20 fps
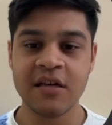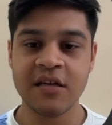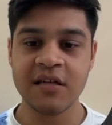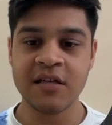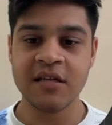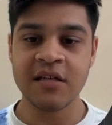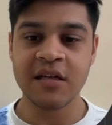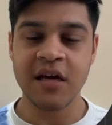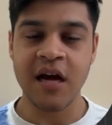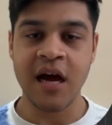
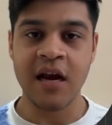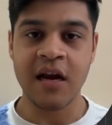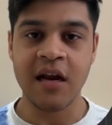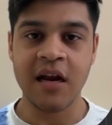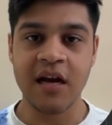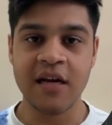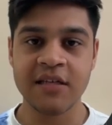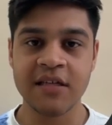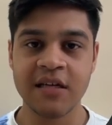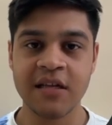is
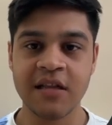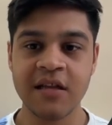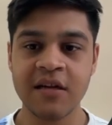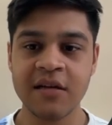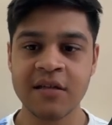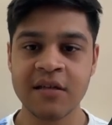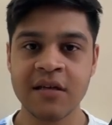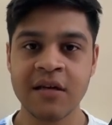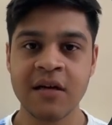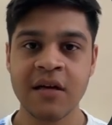analyzing
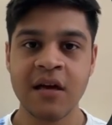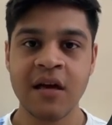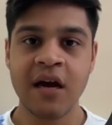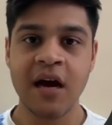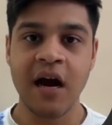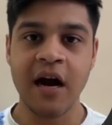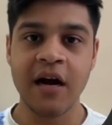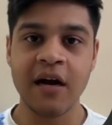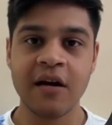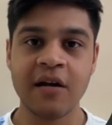this
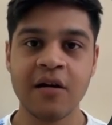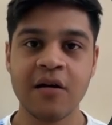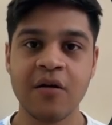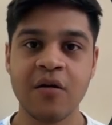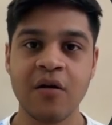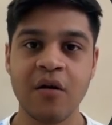and